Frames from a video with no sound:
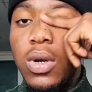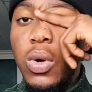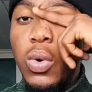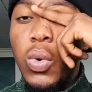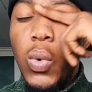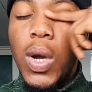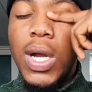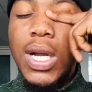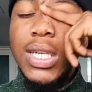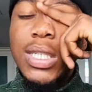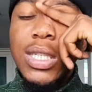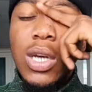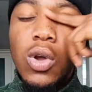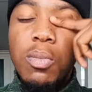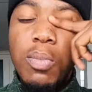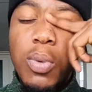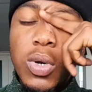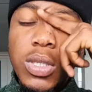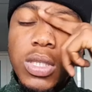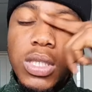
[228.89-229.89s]
We want to
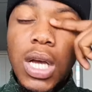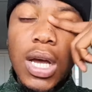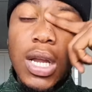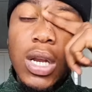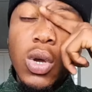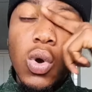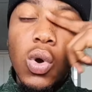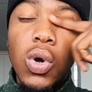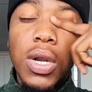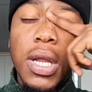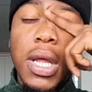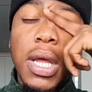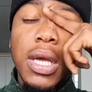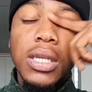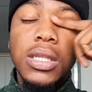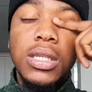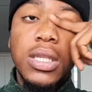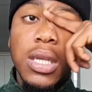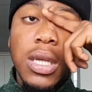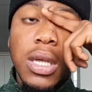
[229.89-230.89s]
sound politically
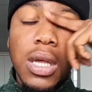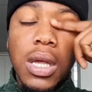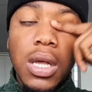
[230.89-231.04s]
correct